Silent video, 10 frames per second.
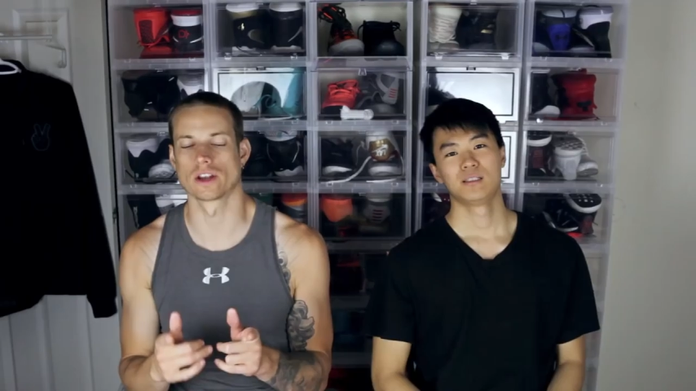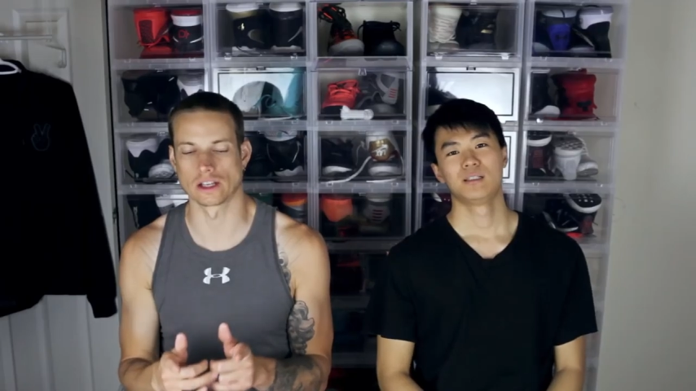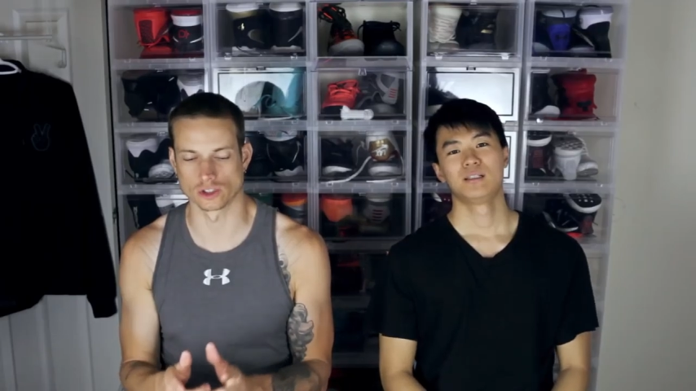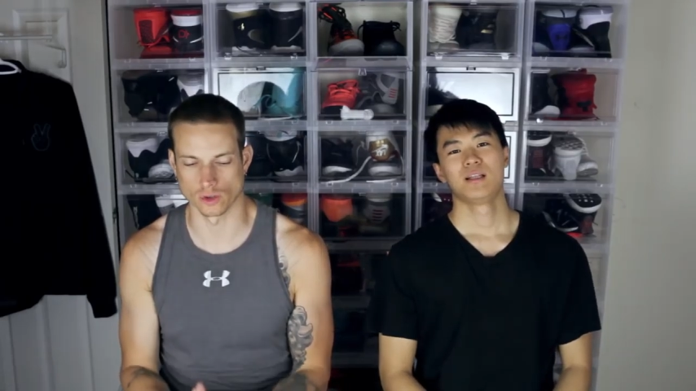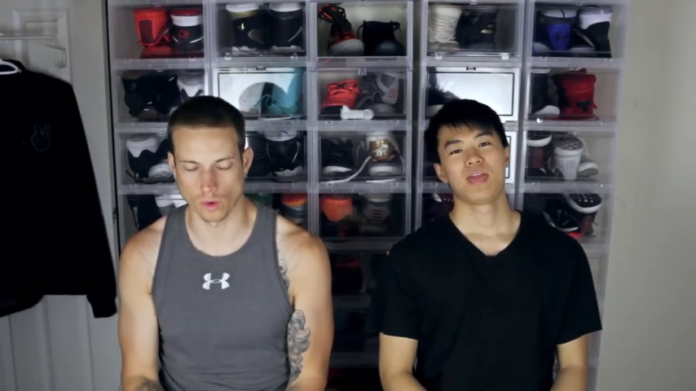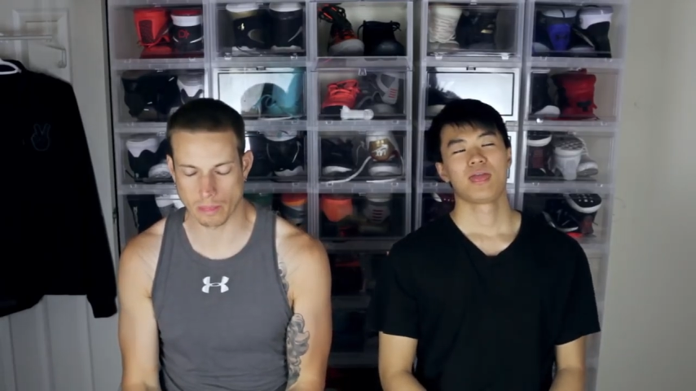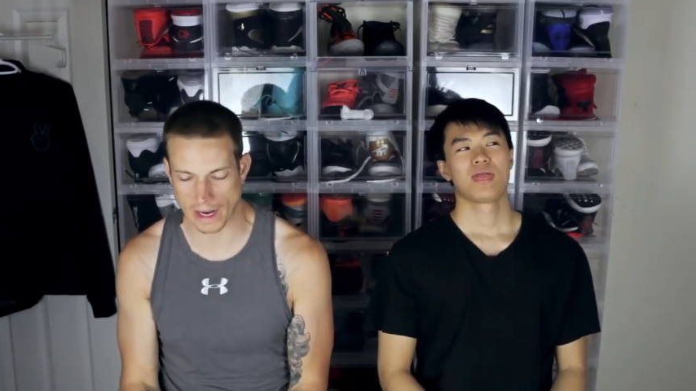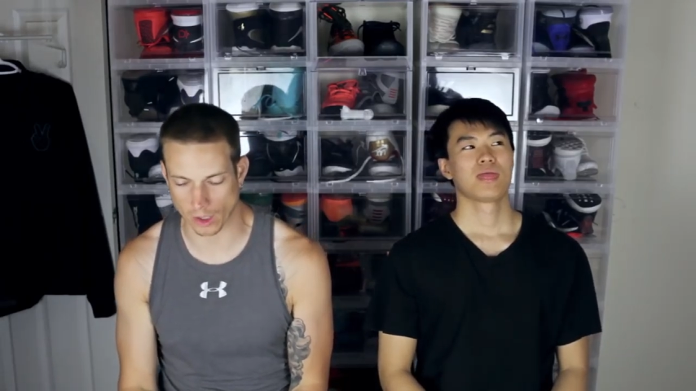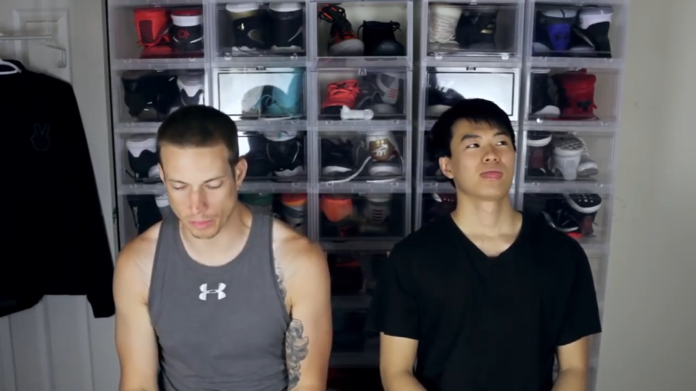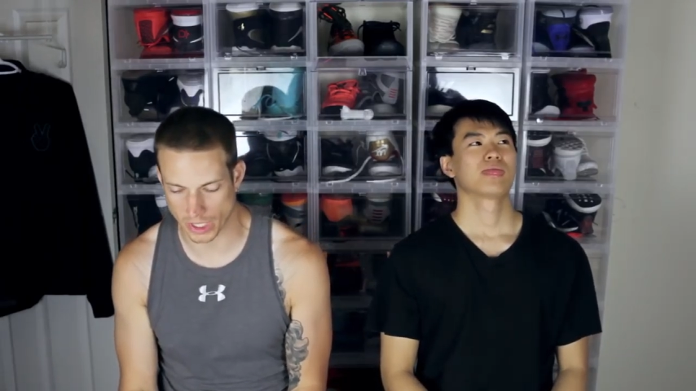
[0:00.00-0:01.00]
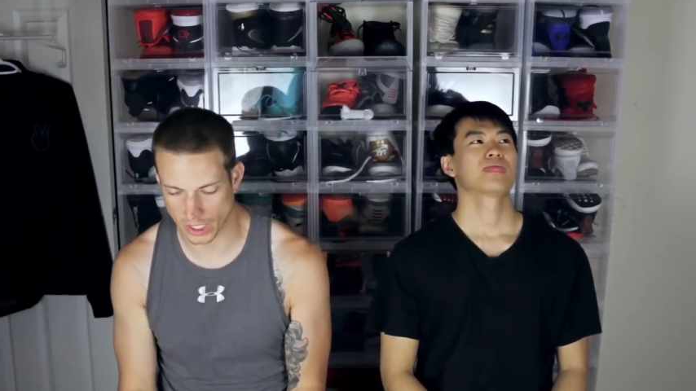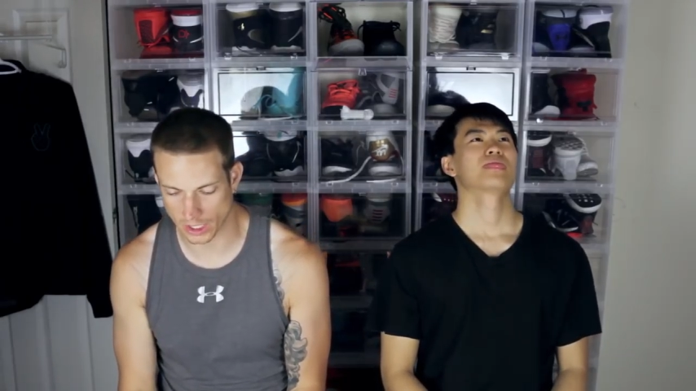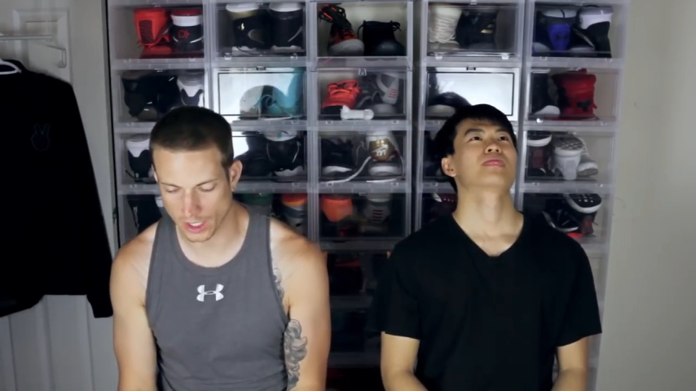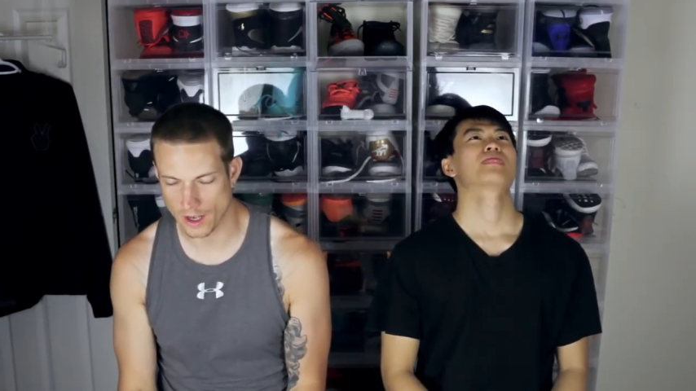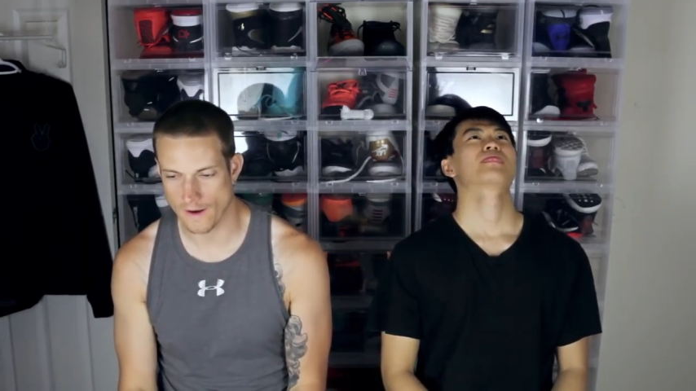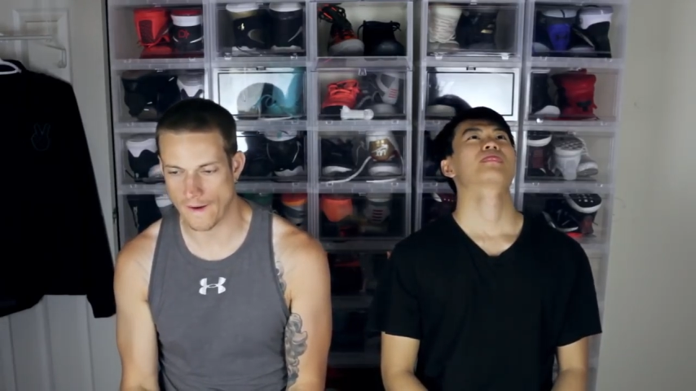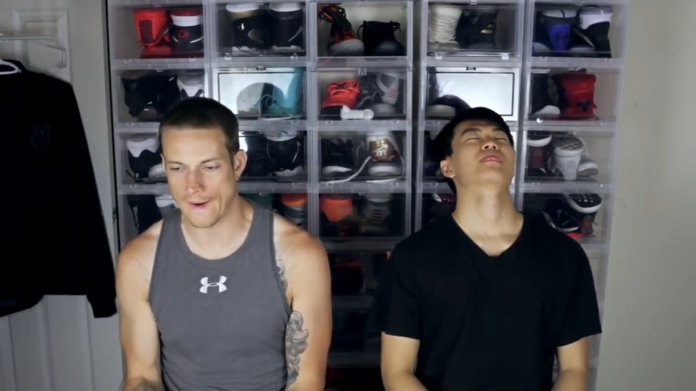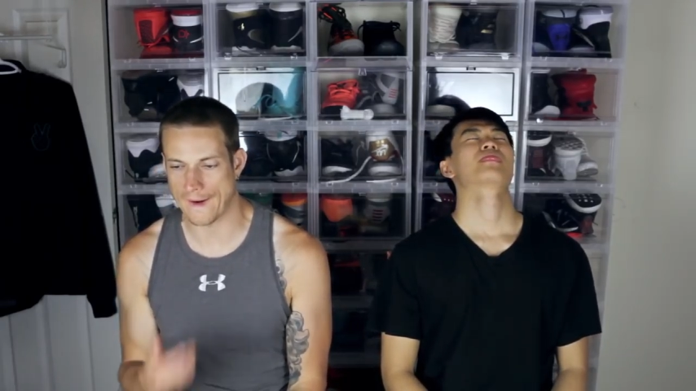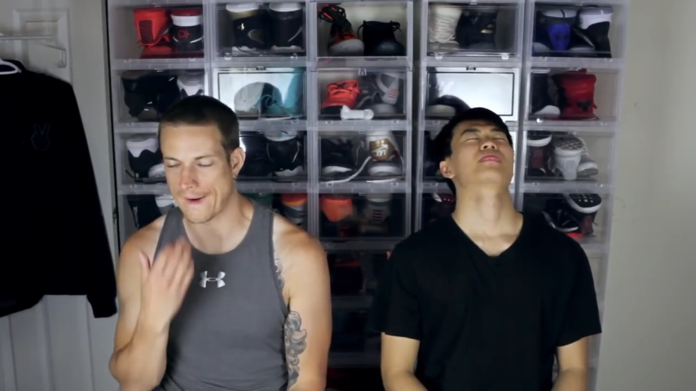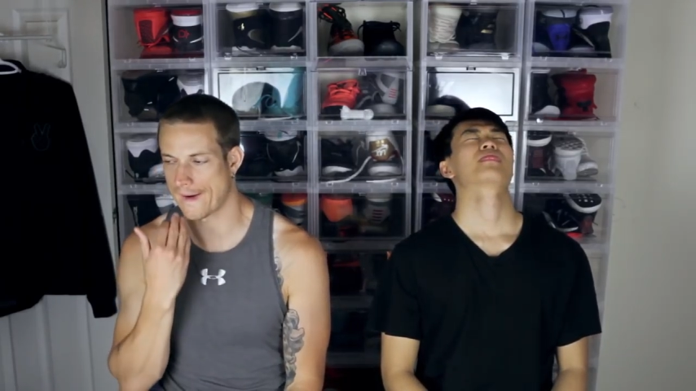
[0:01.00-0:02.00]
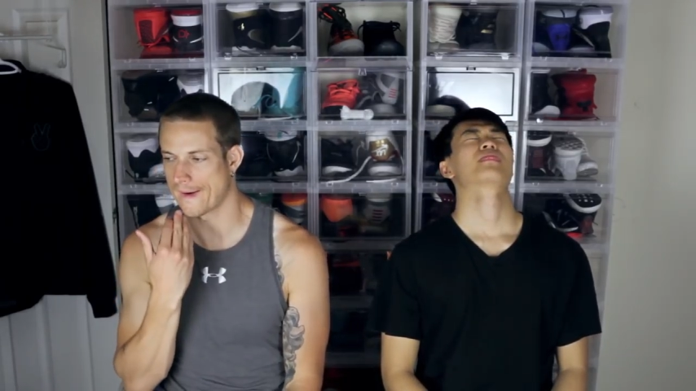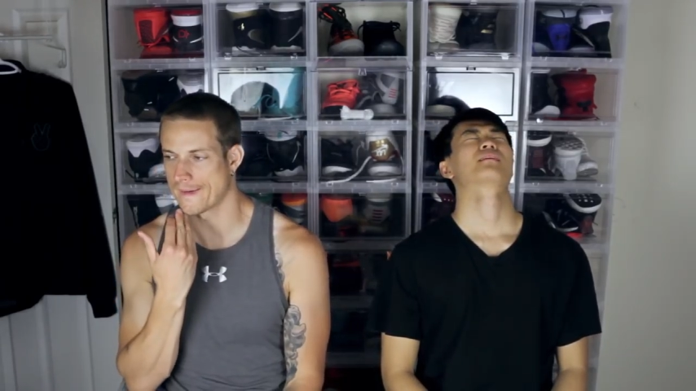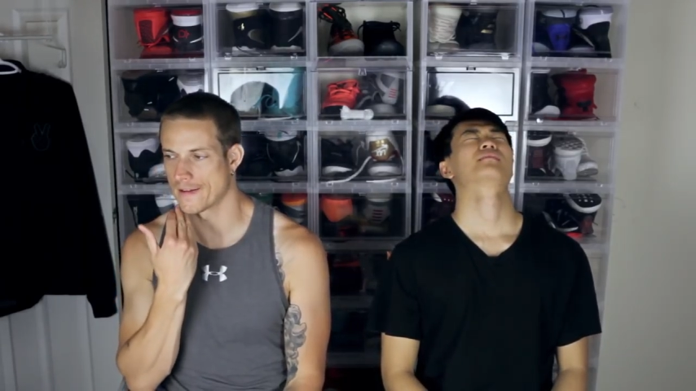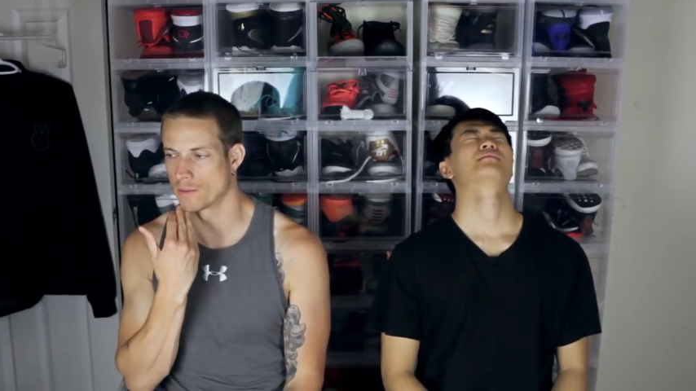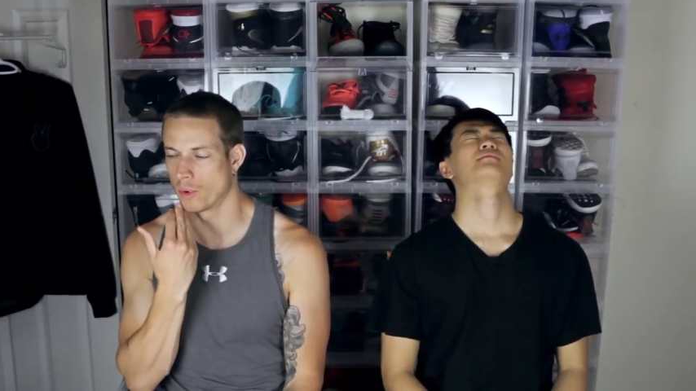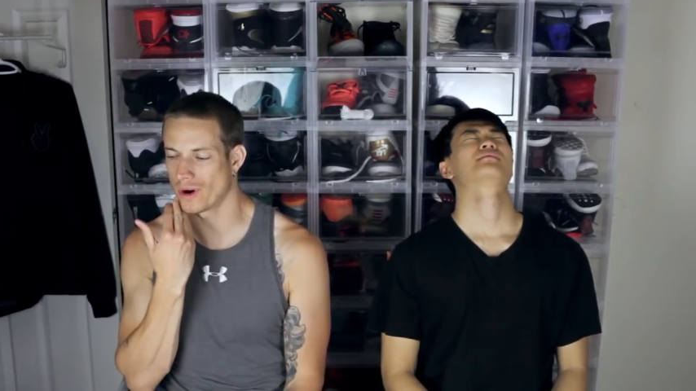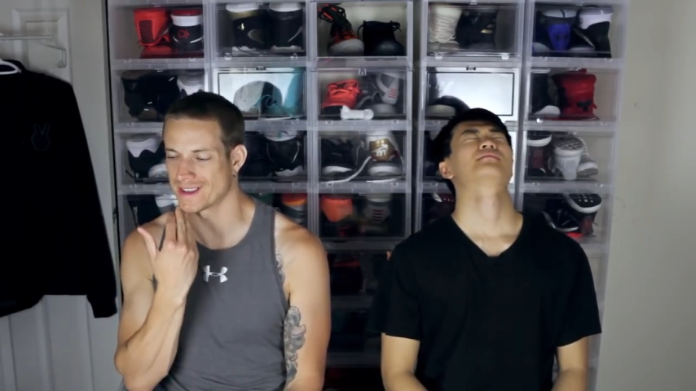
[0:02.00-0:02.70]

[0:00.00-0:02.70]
Speaker 1: guys doing? We're back up in it. Your boy